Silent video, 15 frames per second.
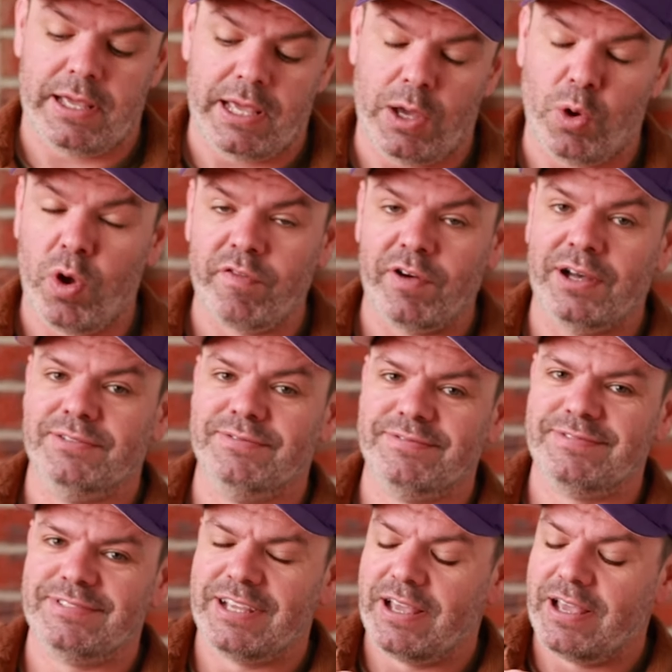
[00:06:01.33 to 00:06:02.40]
However,
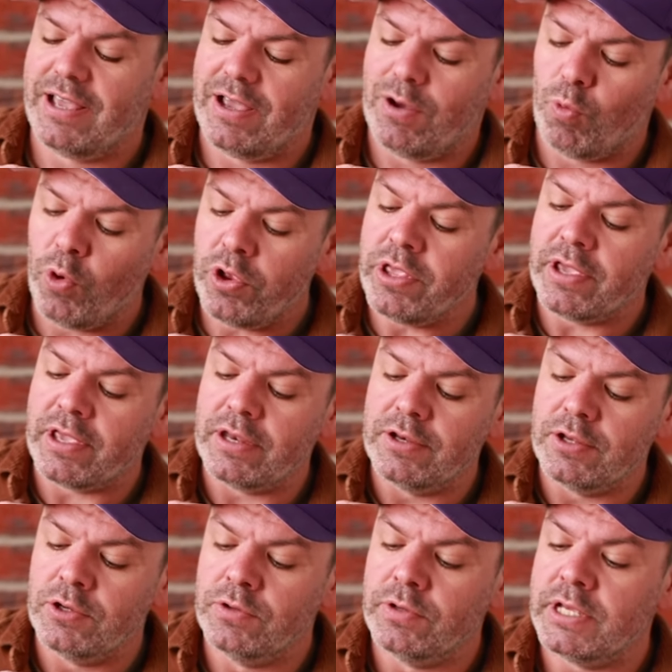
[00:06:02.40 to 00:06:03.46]
what you can
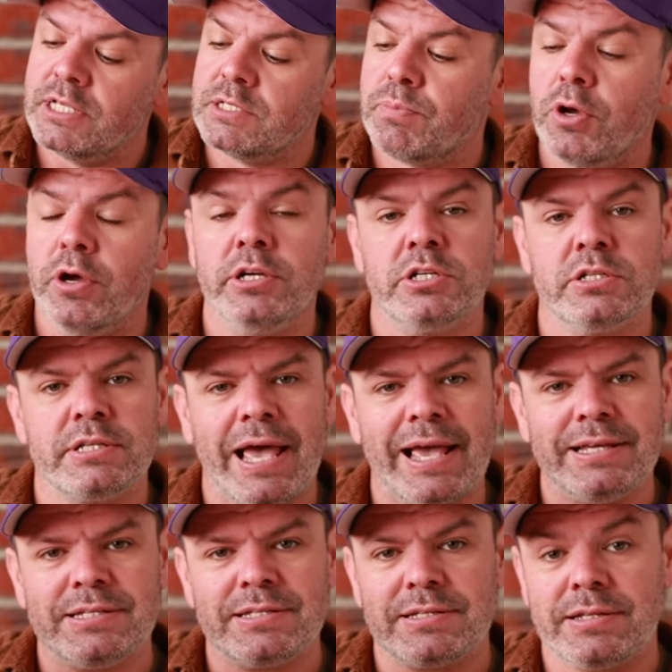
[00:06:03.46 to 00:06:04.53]
do is purchase
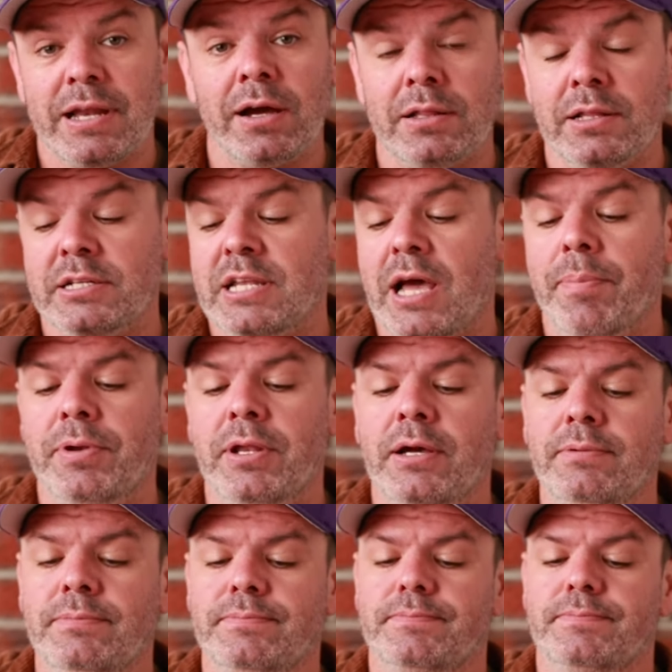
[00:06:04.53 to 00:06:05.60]
a snuggle adapter,